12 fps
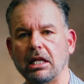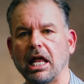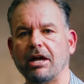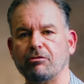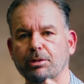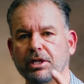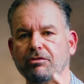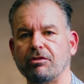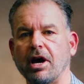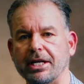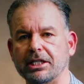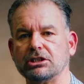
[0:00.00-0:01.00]
life but to
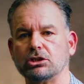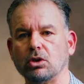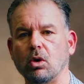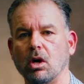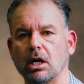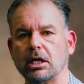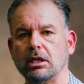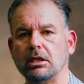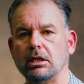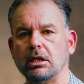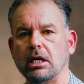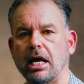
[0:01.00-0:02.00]
find this dog
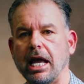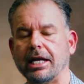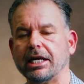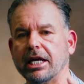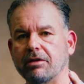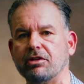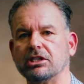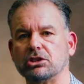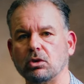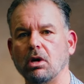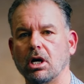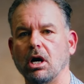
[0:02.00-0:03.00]
and to give this
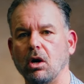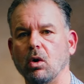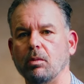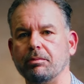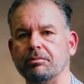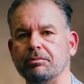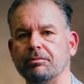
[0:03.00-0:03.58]
dog a home.